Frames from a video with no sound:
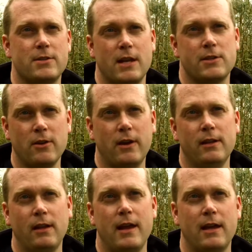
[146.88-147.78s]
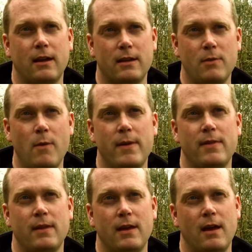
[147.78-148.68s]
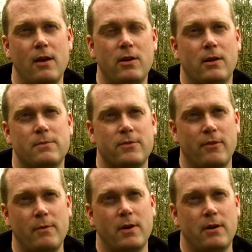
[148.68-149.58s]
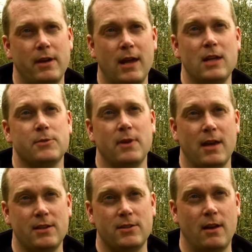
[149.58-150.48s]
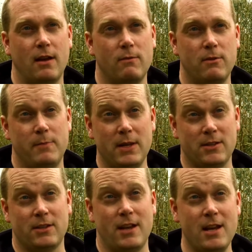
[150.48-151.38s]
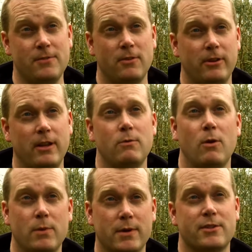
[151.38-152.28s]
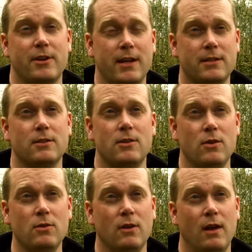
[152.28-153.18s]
It's looking like at the moment the outcomes from our engagement is that we've been successful really in what we were trying to do.